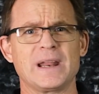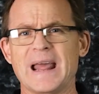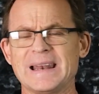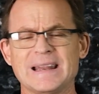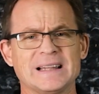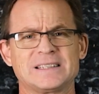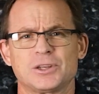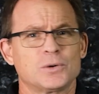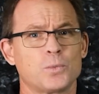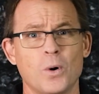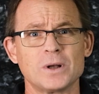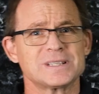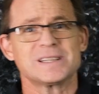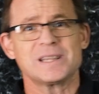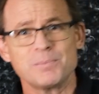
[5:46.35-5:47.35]
And so it
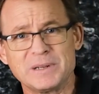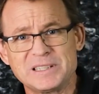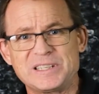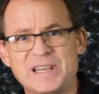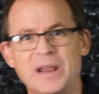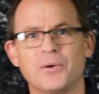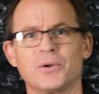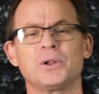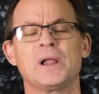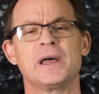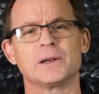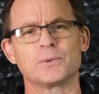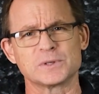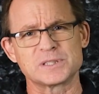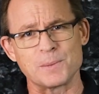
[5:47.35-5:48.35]
wasn't the material,
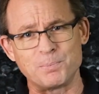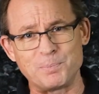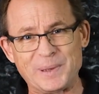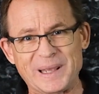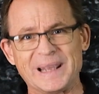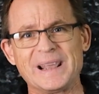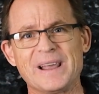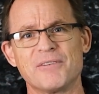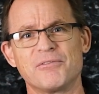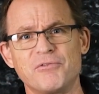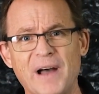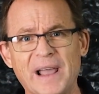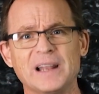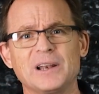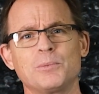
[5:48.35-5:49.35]
it was the being
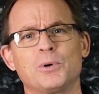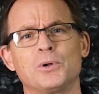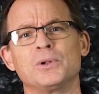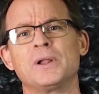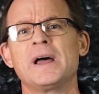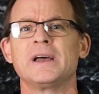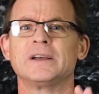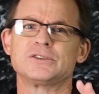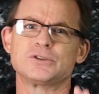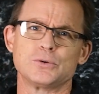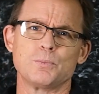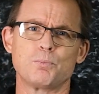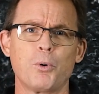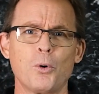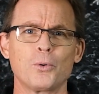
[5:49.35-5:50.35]
available to
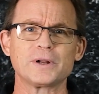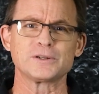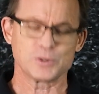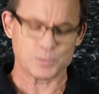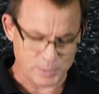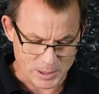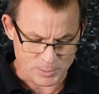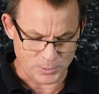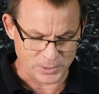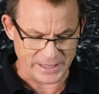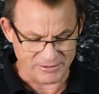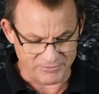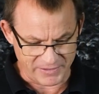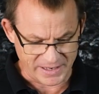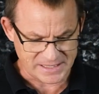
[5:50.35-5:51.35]
pour into people,
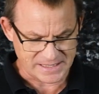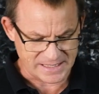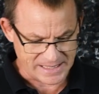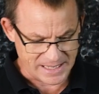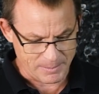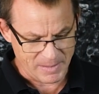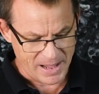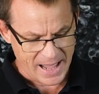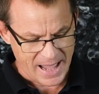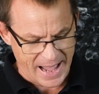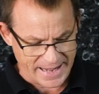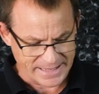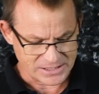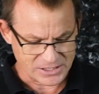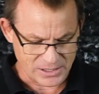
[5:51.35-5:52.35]
invest in them,
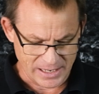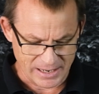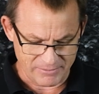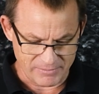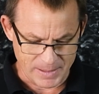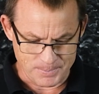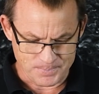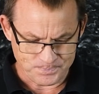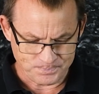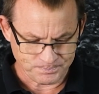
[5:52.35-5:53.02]
and to love them.